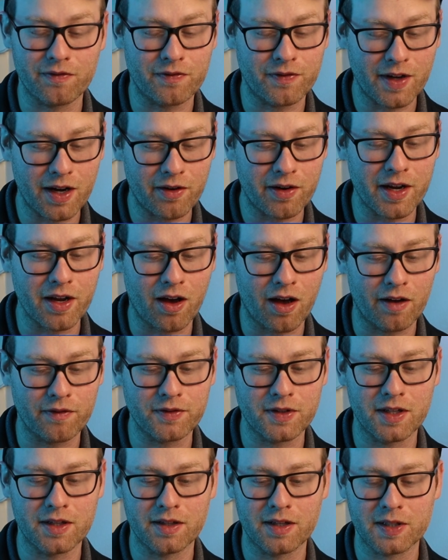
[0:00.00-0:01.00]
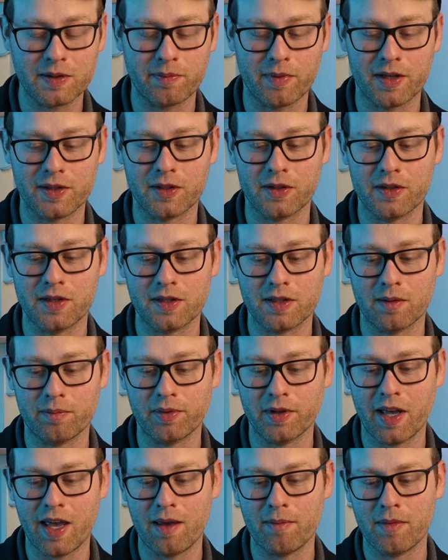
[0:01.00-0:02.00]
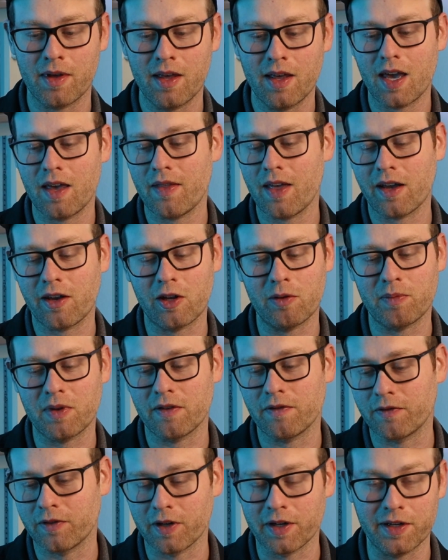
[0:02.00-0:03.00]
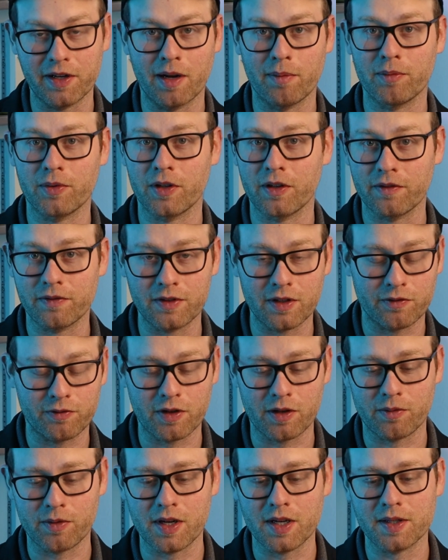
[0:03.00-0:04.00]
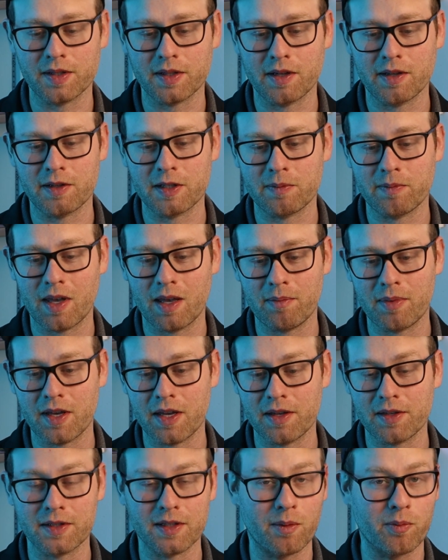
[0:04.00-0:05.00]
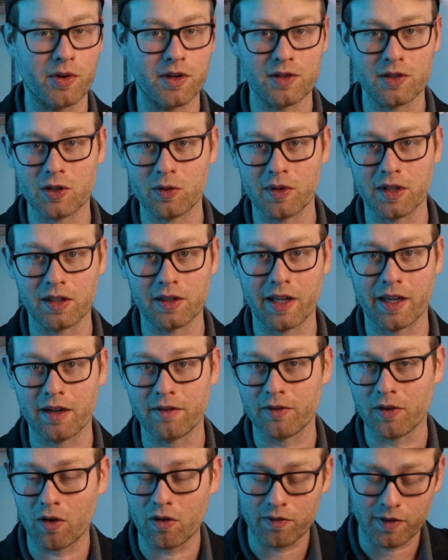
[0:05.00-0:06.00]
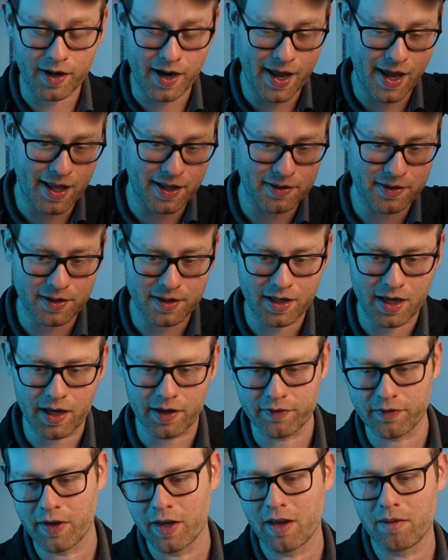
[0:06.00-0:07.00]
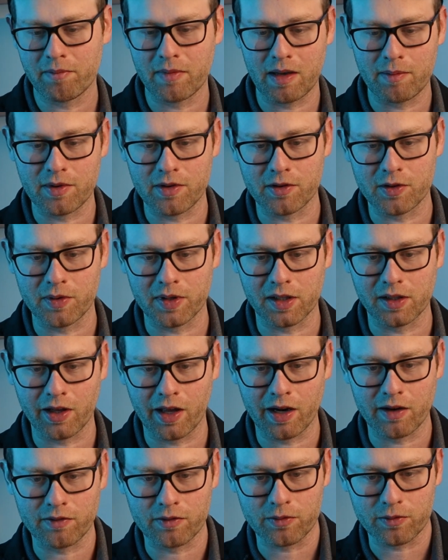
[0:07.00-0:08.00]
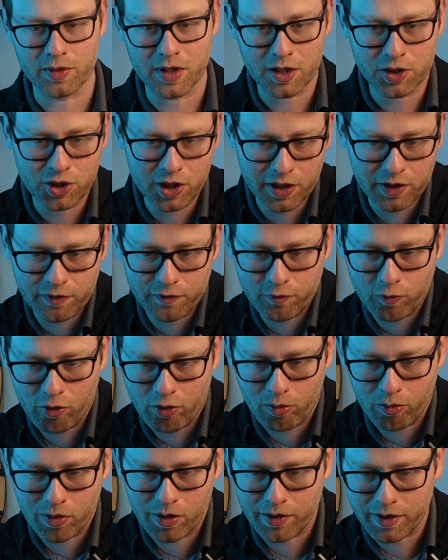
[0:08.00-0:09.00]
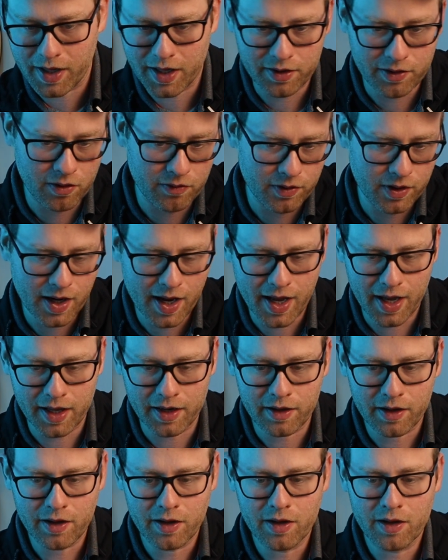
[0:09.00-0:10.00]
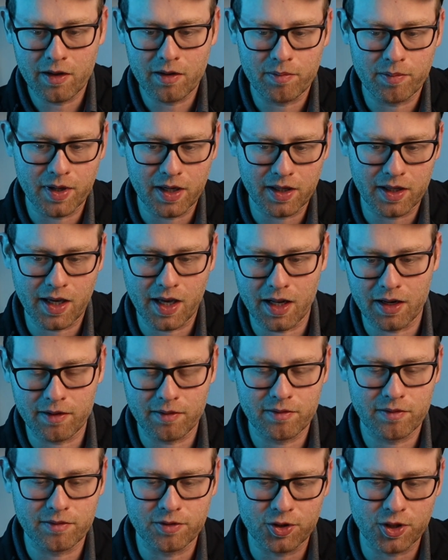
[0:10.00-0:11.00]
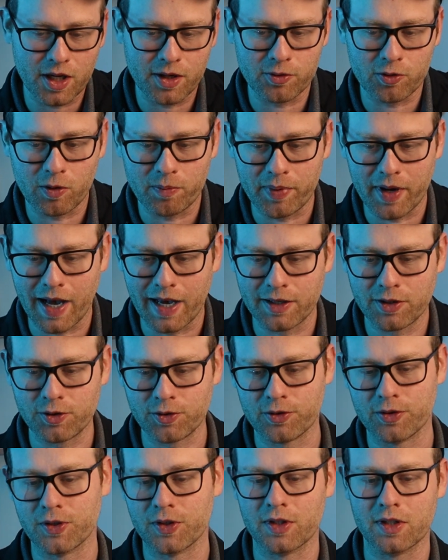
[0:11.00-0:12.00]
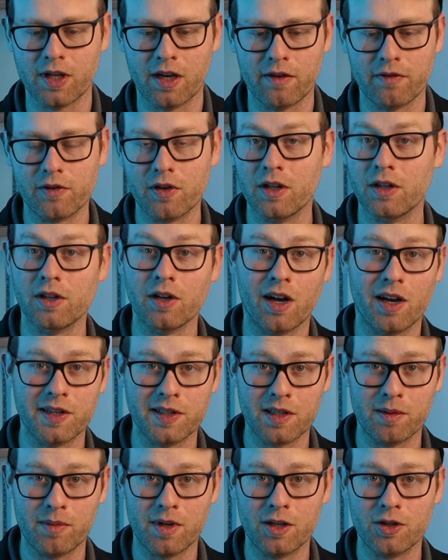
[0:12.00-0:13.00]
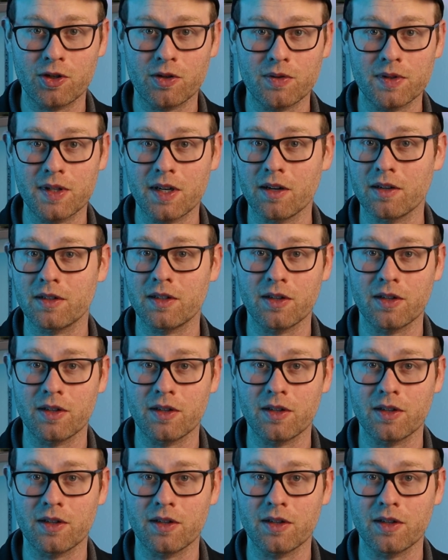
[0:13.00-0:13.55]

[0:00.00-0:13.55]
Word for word: very often this muscle is to blame, and that could be for a number of different reasons. Maybe someone is doing a lot of overhead stuff. Maybe they're doing a lot of reaching forward and overhead. But again, general postural stuff could cause some issues here